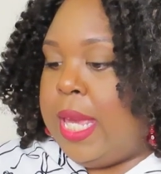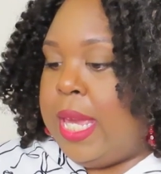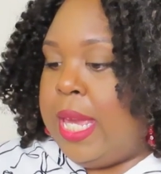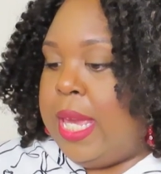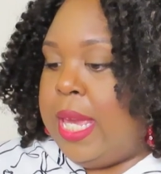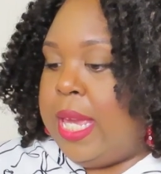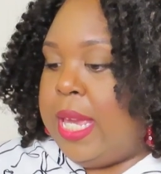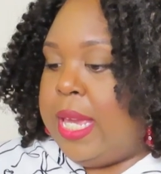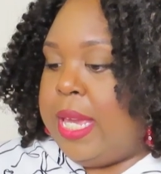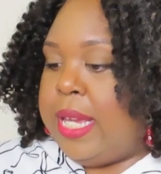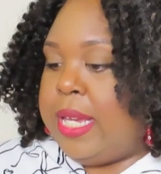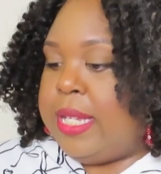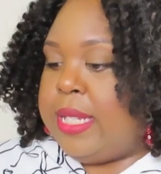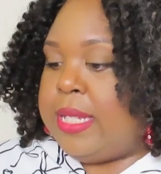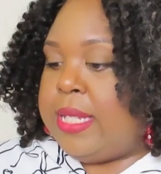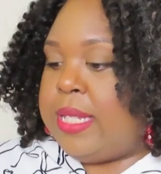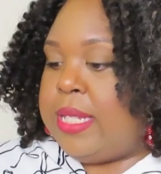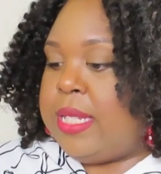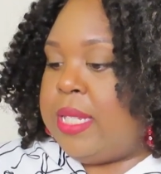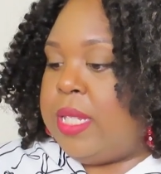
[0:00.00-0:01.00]

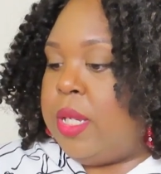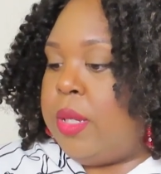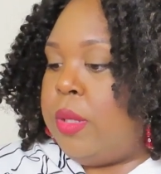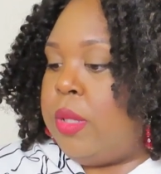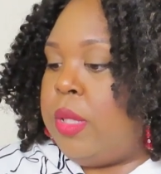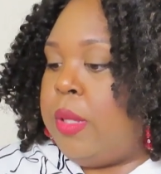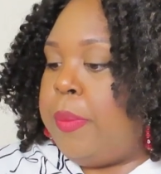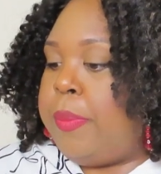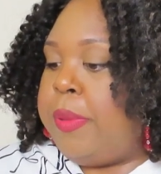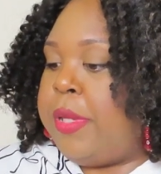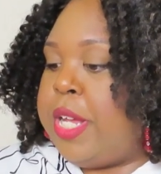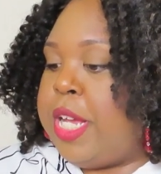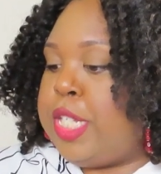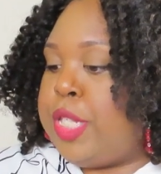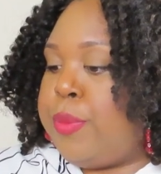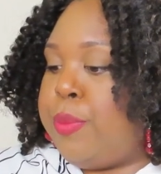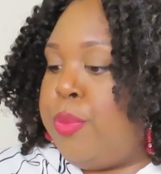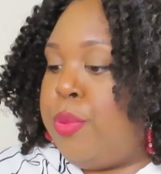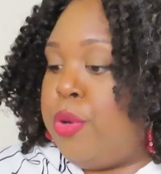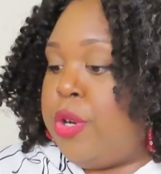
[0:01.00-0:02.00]
is the
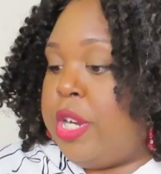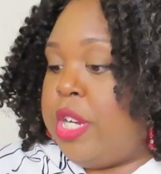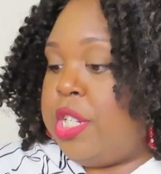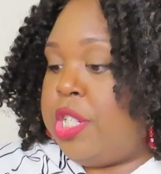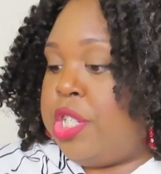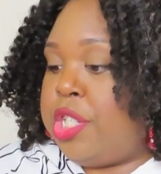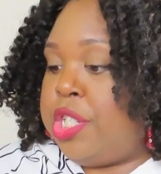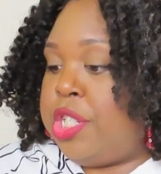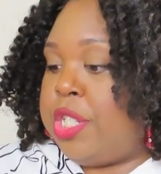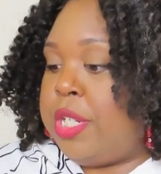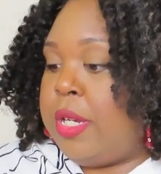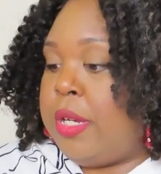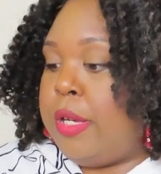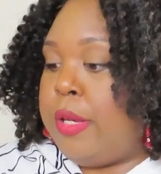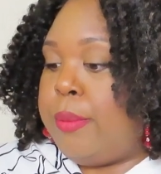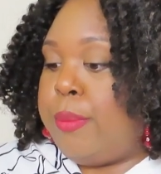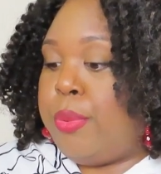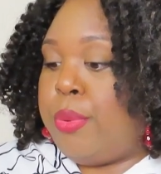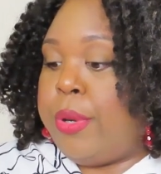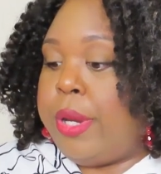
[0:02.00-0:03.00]
Plus Brush
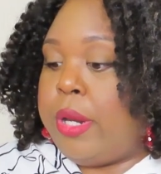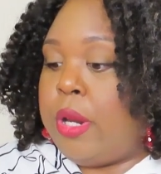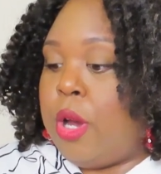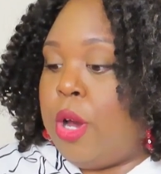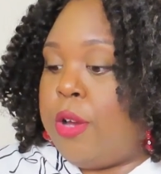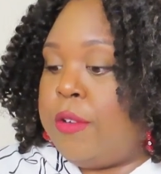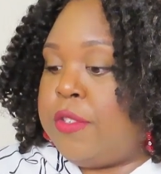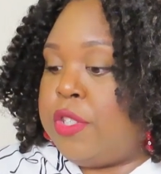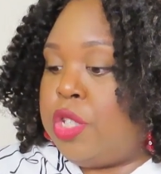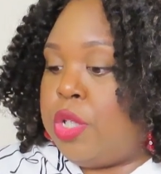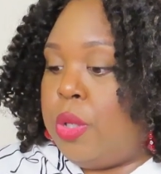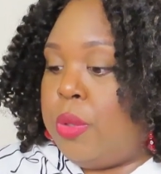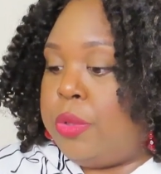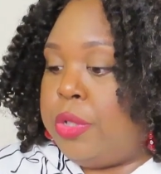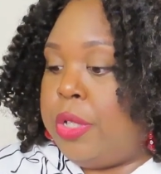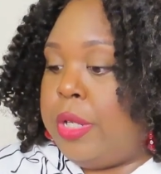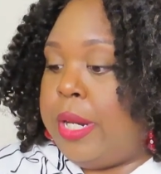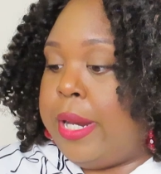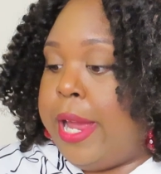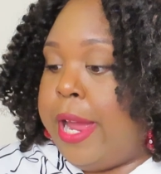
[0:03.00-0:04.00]
print off
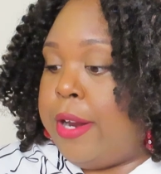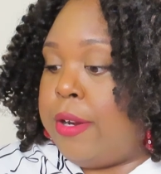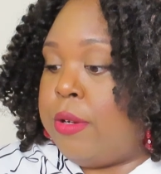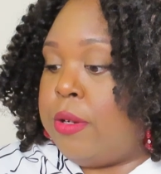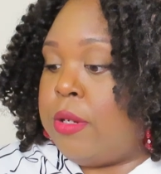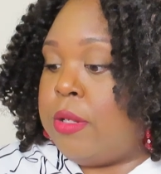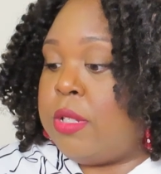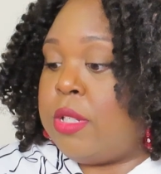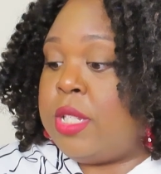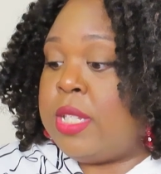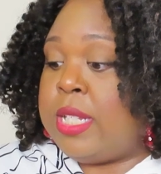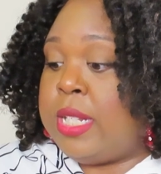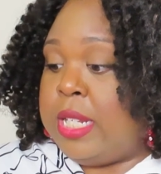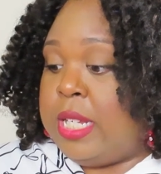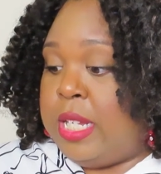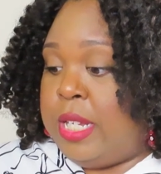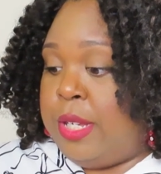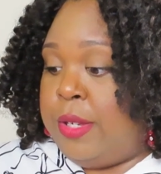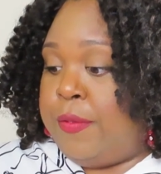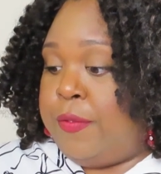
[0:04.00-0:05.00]
shoulder lantern
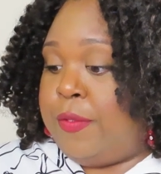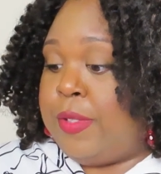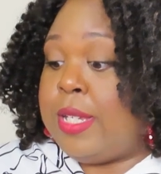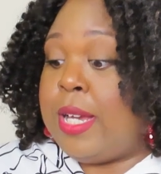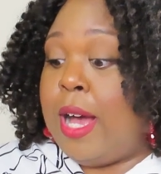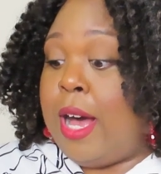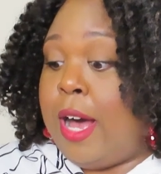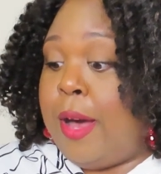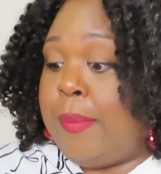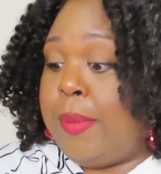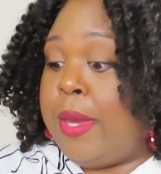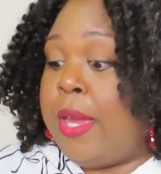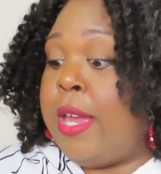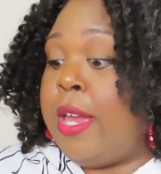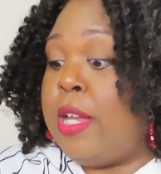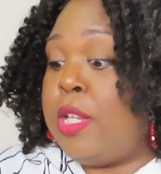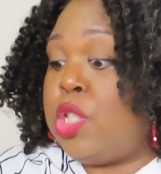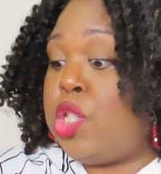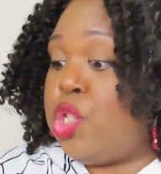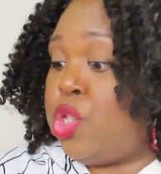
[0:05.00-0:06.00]
sleeve top
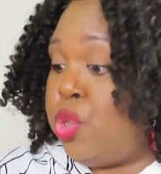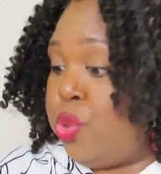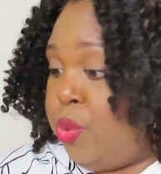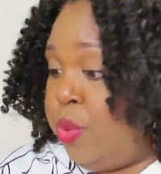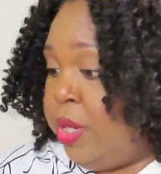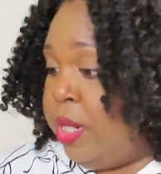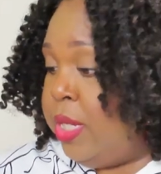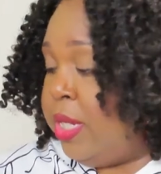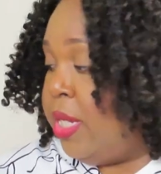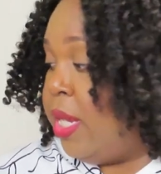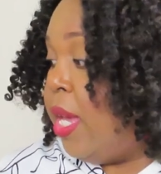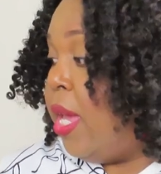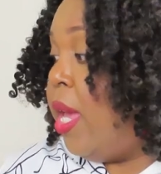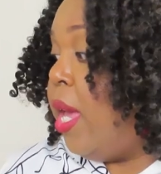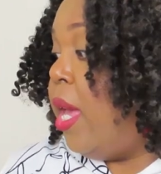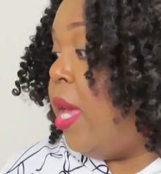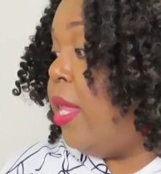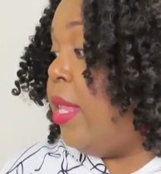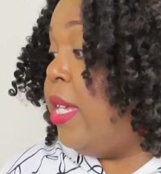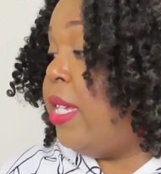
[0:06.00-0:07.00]
and shorts.
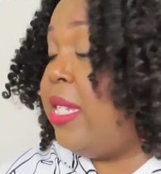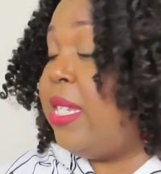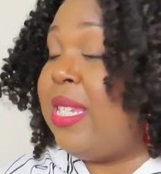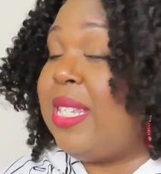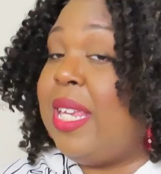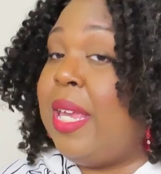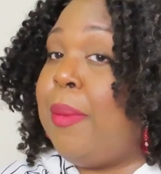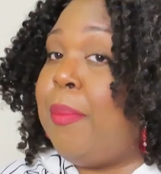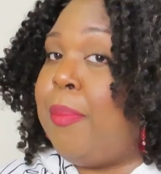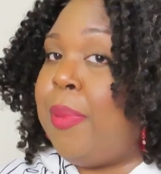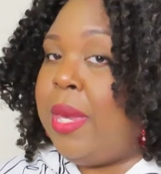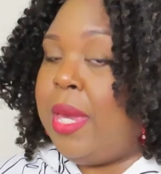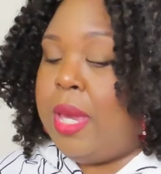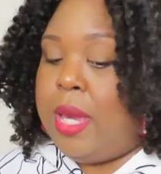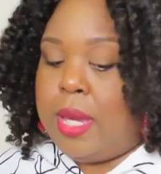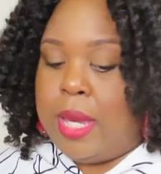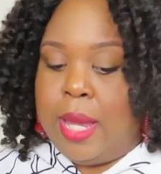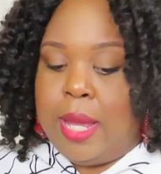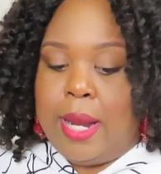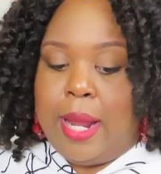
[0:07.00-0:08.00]
This is in
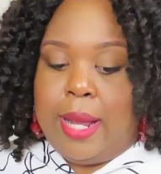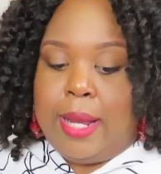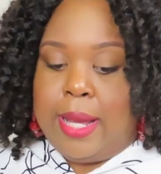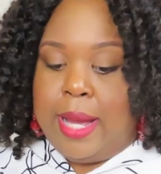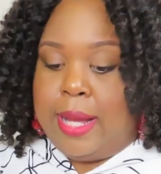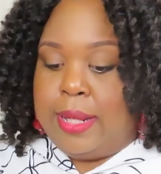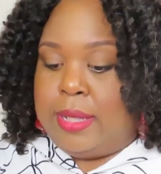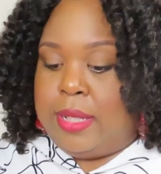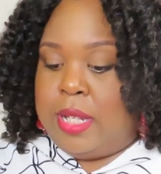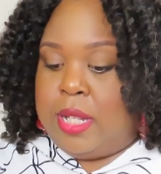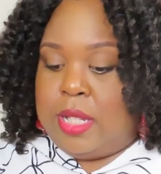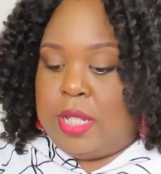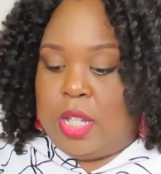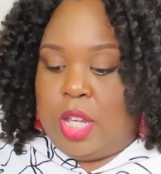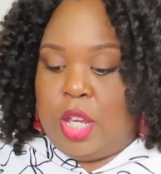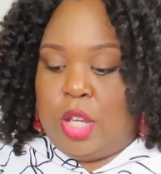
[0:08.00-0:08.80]
pink and I got this